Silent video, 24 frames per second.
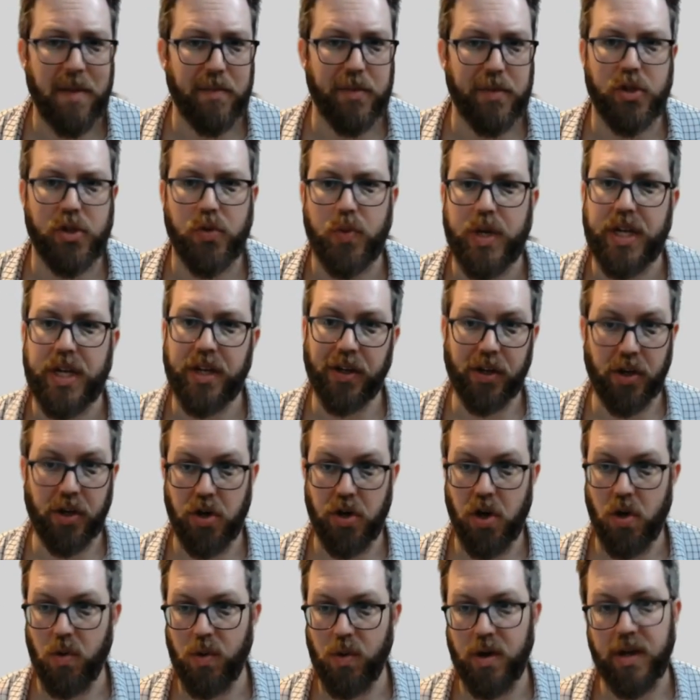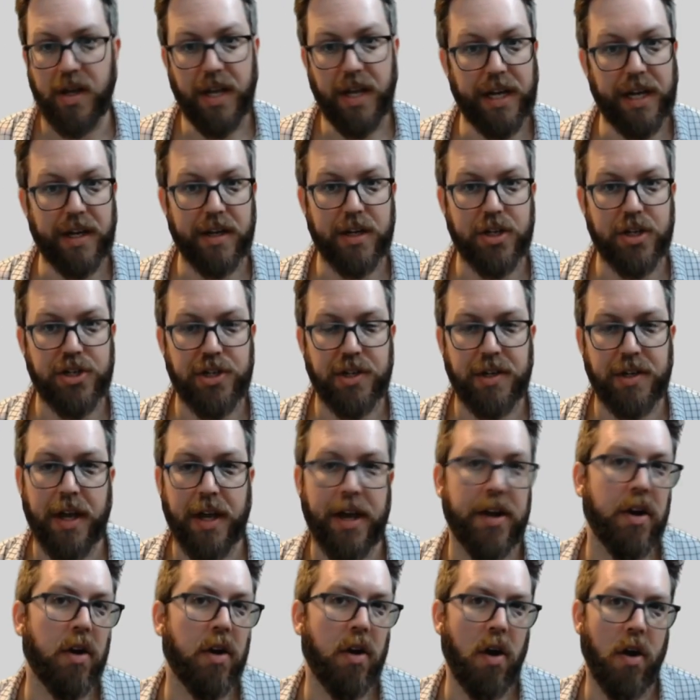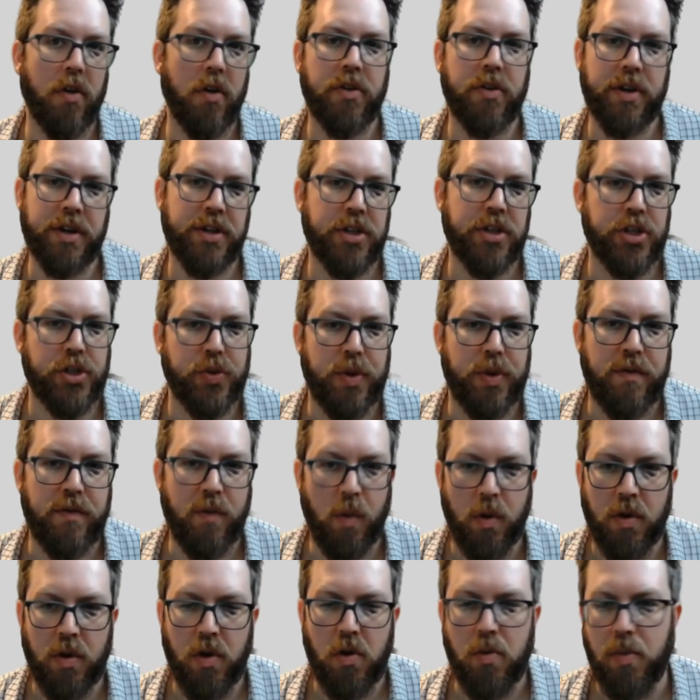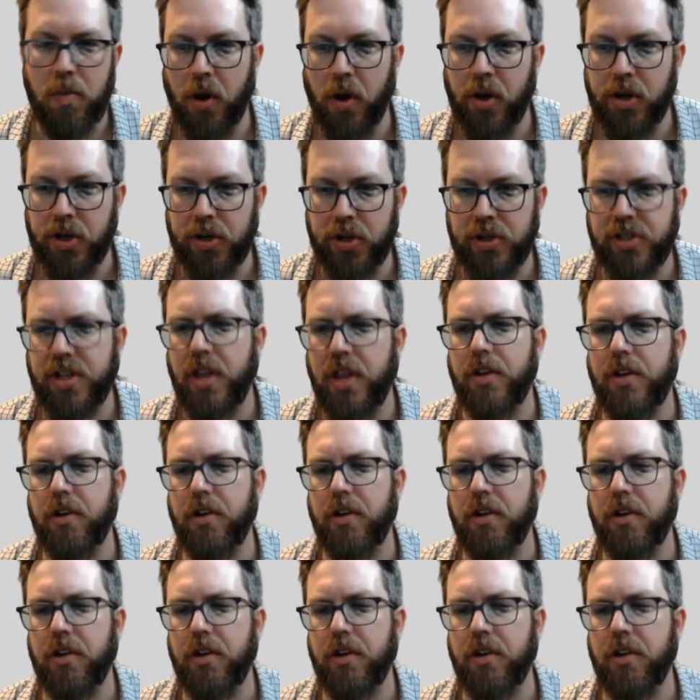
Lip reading: Between Kanoa, Ignition, and our other Industry 4.0 partners,